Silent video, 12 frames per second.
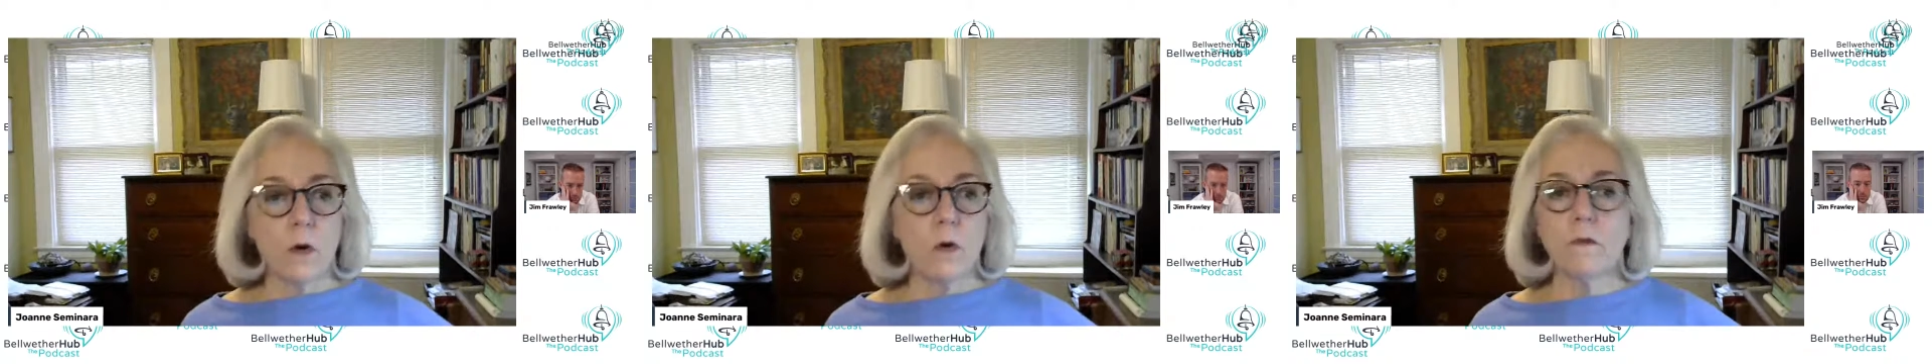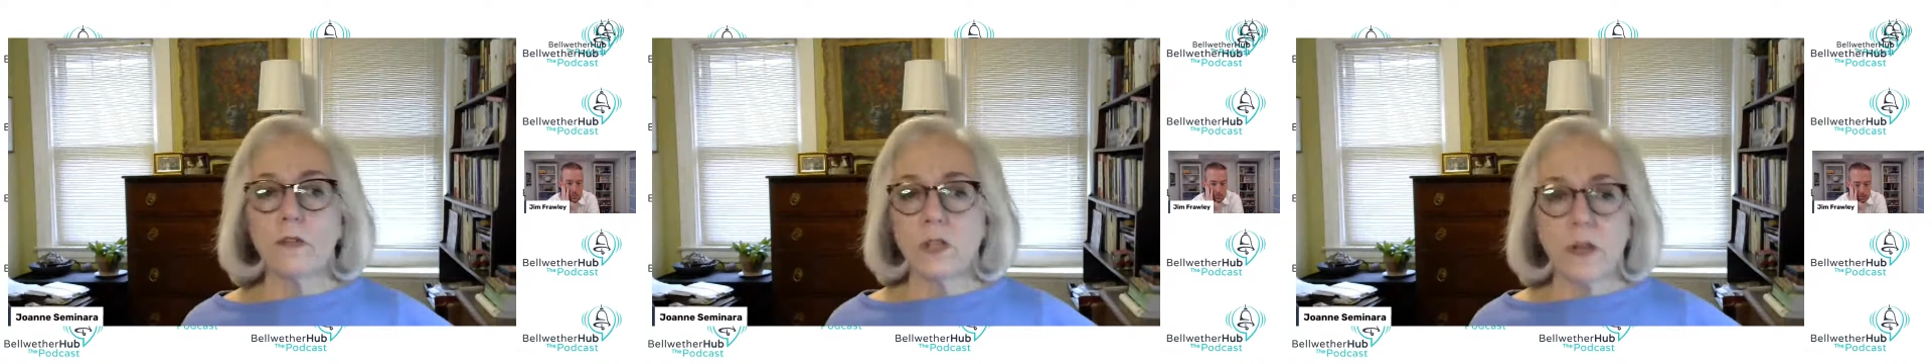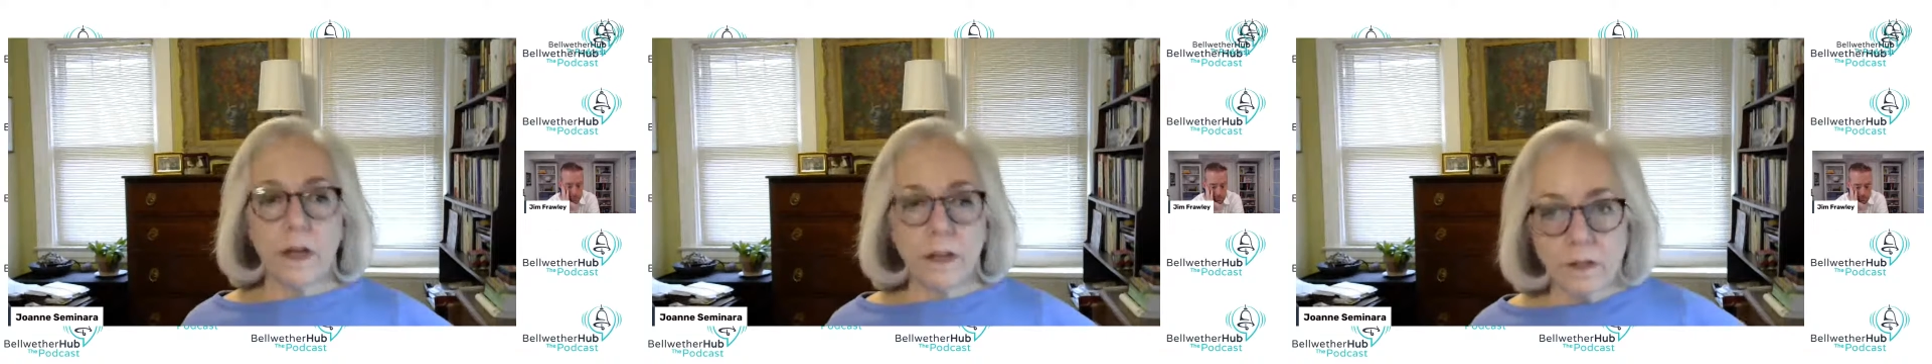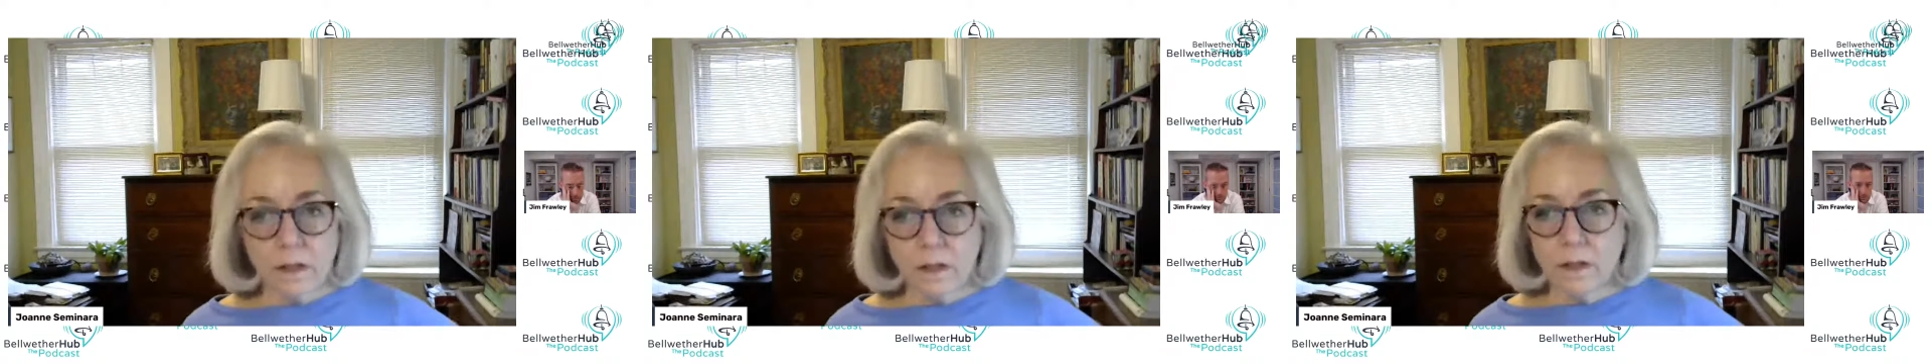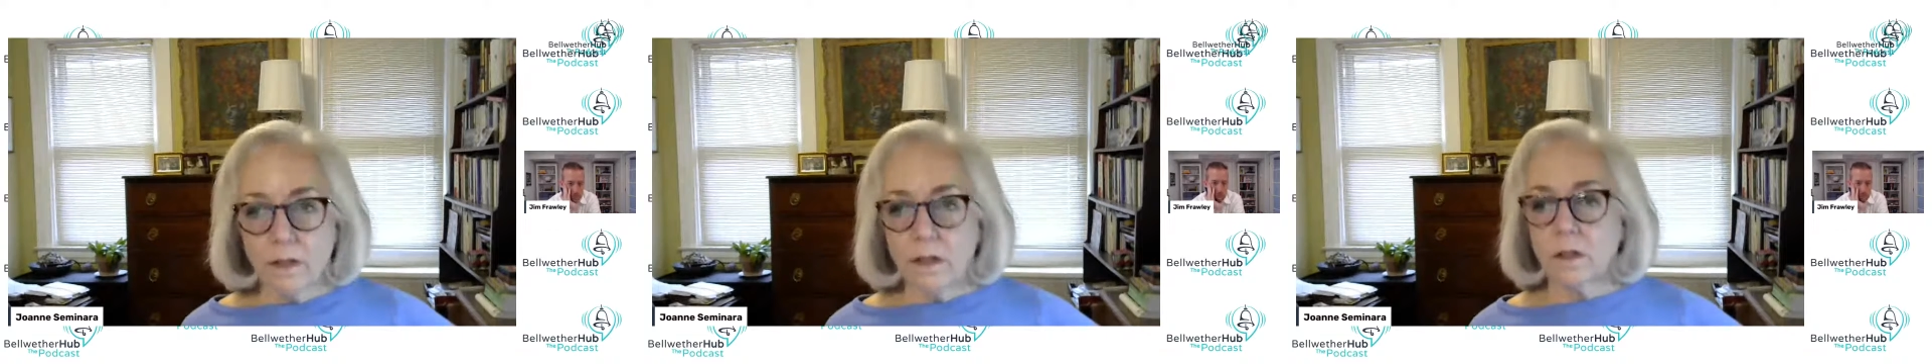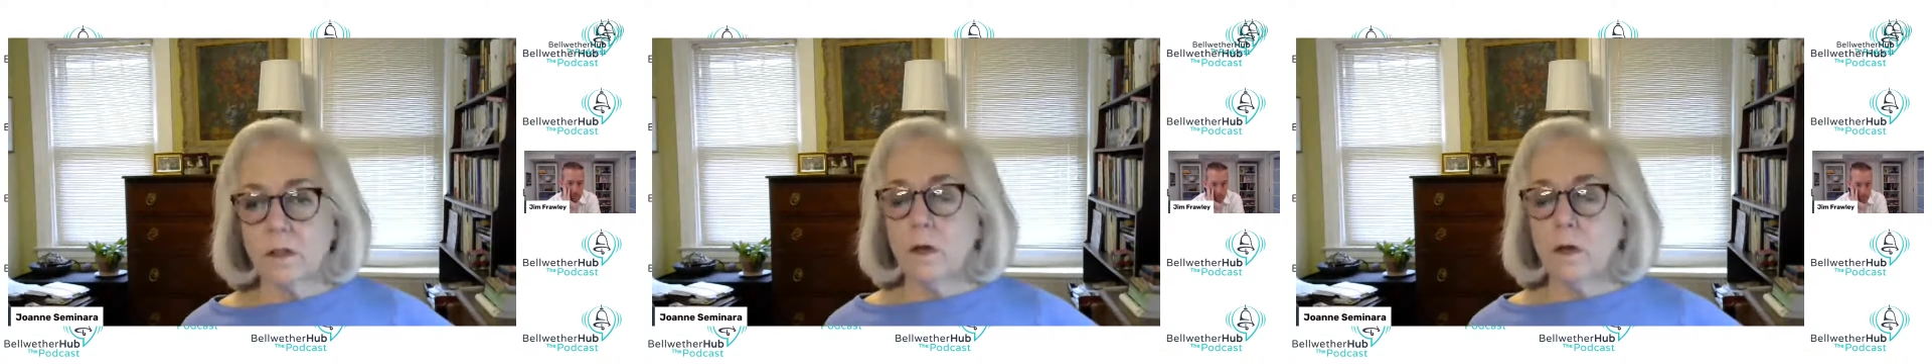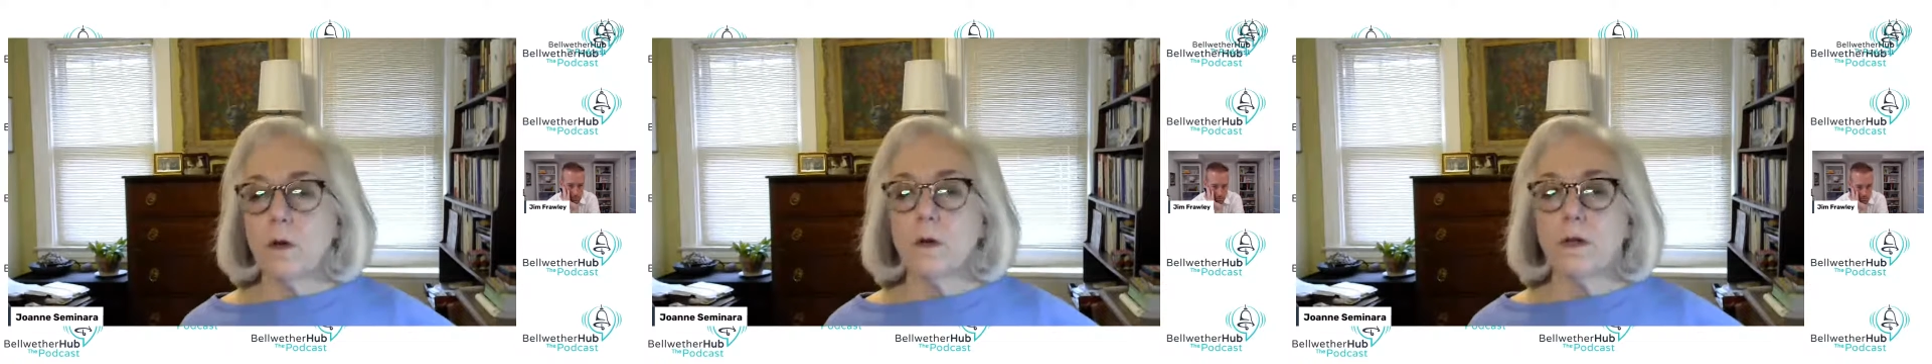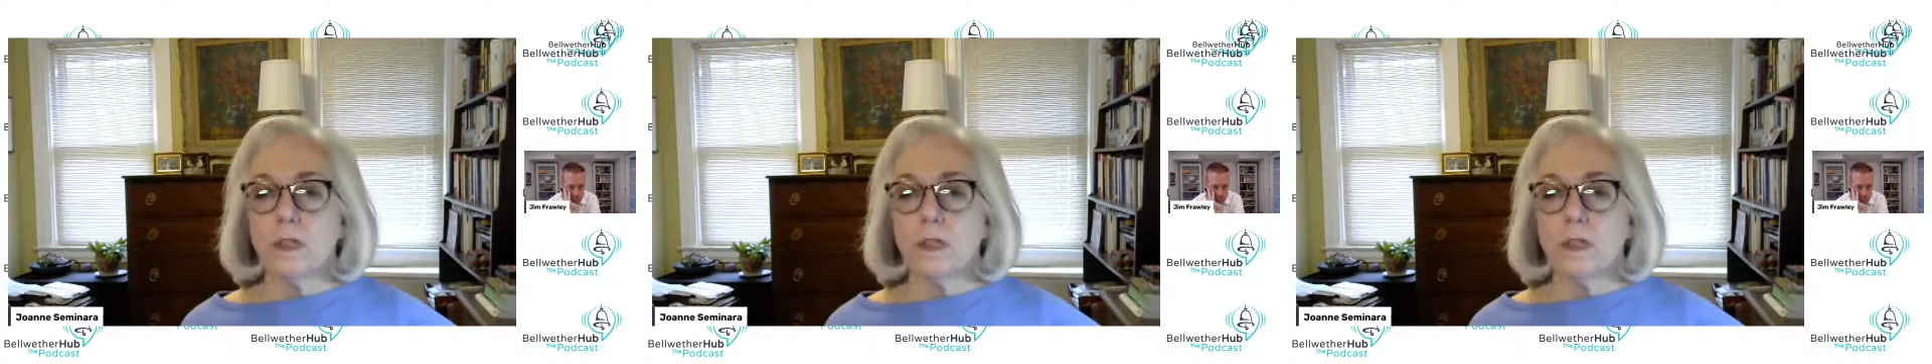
or a child's illness or a